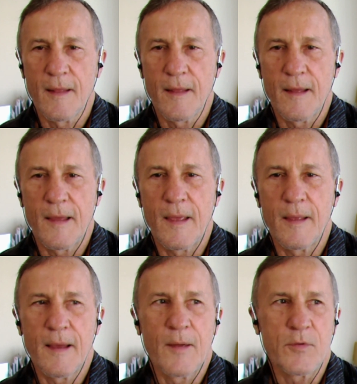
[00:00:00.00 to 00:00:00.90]

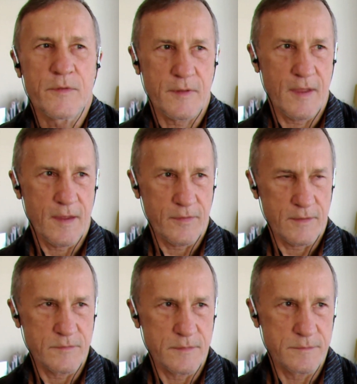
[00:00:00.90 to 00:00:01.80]
I was saying
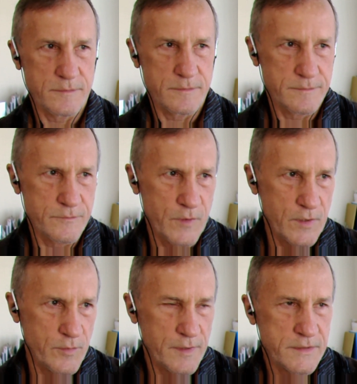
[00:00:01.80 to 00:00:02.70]
that when
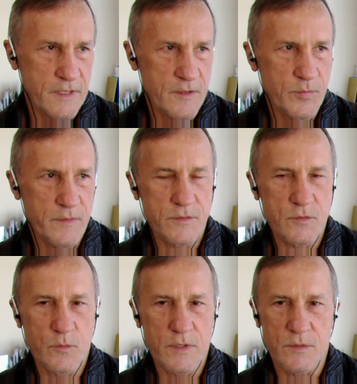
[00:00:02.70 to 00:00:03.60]
you're in a desperate
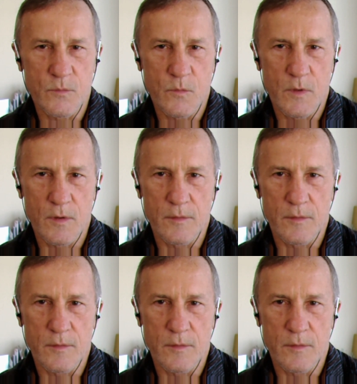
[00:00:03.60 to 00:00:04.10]
situation where